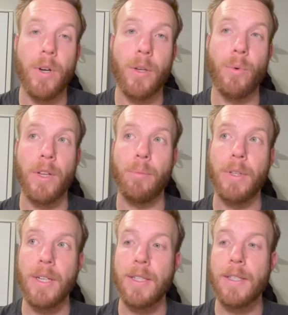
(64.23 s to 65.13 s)
really, really
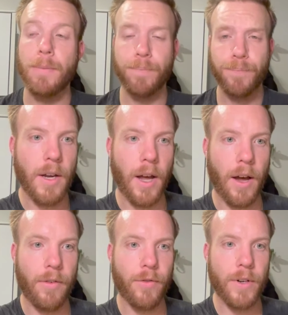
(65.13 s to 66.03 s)
pleased.
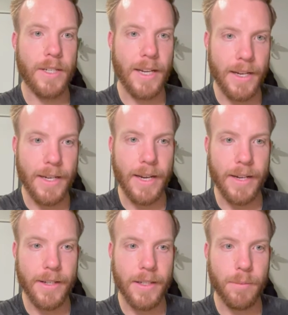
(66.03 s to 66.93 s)
For
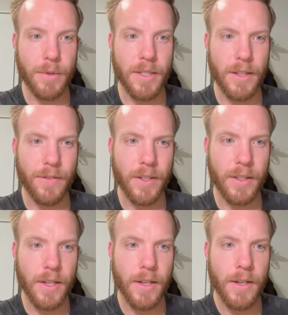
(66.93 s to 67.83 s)
today
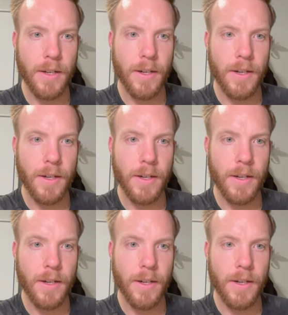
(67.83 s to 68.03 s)
specifically,